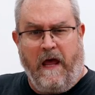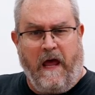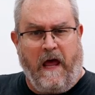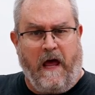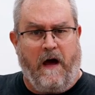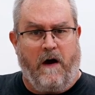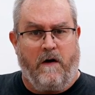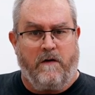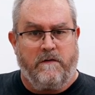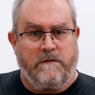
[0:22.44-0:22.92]

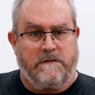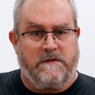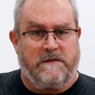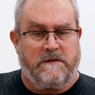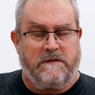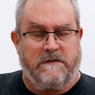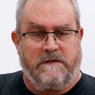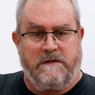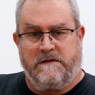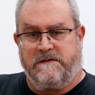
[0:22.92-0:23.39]
out.
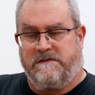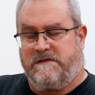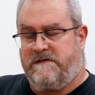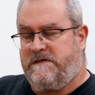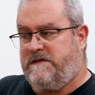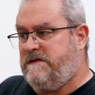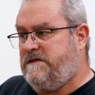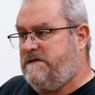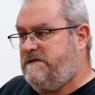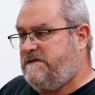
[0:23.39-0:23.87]
This
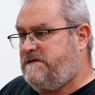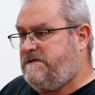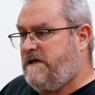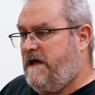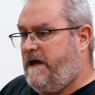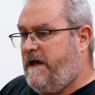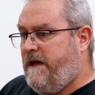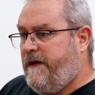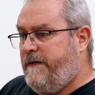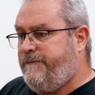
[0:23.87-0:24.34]
is
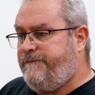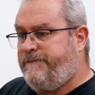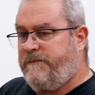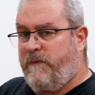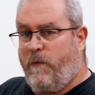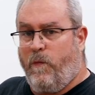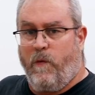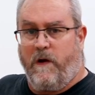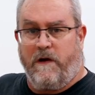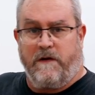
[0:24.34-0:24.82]

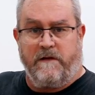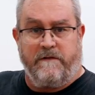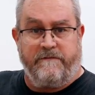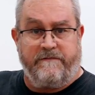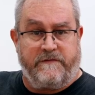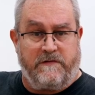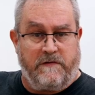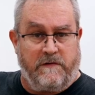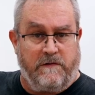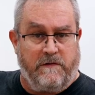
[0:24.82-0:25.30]
one
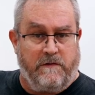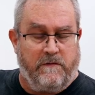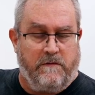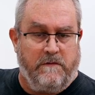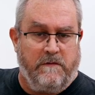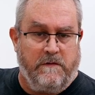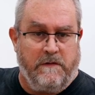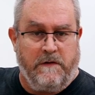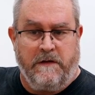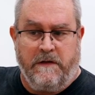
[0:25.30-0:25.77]
of
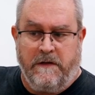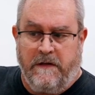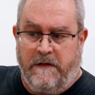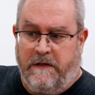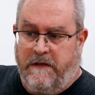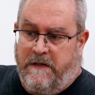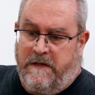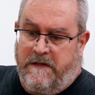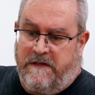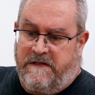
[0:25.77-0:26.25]
two
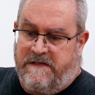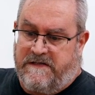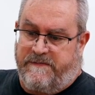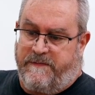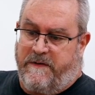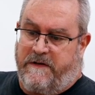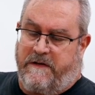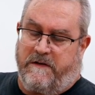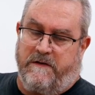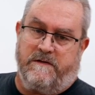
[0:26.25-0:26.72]

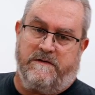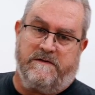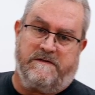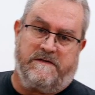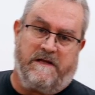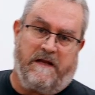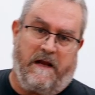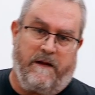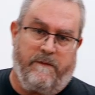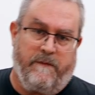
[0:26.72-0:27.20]
speakers
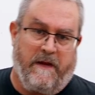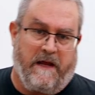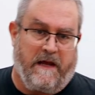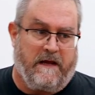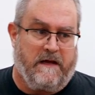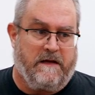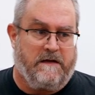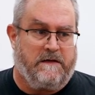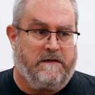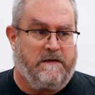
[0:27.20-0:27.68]
that I
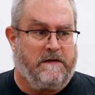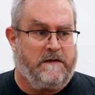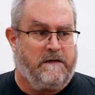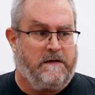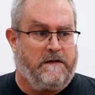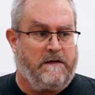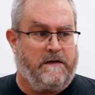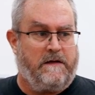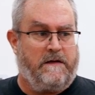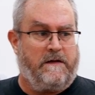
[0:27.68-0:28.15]
made
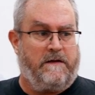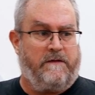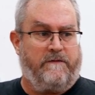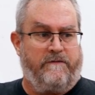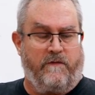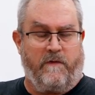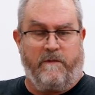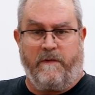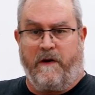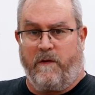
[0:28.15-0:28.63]

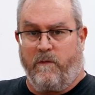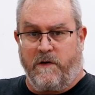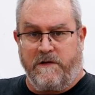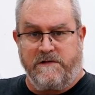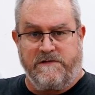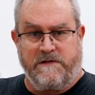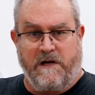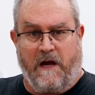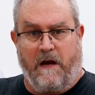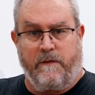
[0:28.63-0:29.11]
for my
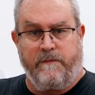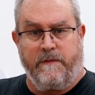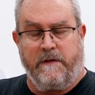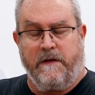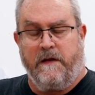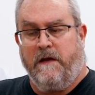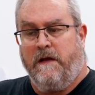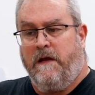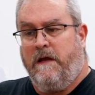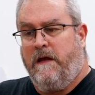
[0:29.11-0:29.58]
workshop
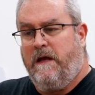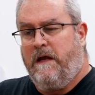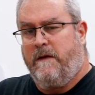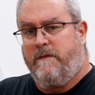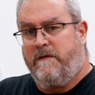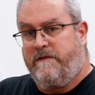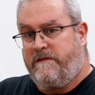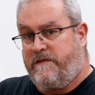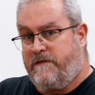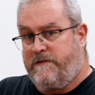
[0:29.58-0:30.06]

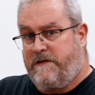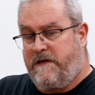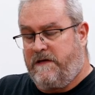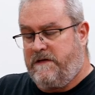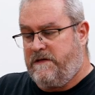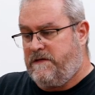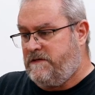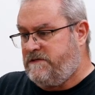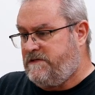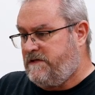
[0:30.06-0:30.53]
about
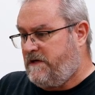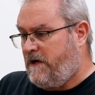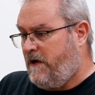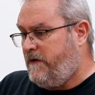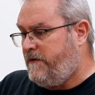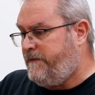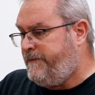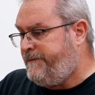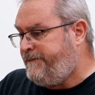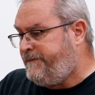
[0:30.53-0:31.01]
13 years
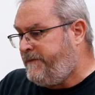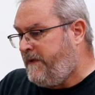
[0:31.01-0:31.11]
ago.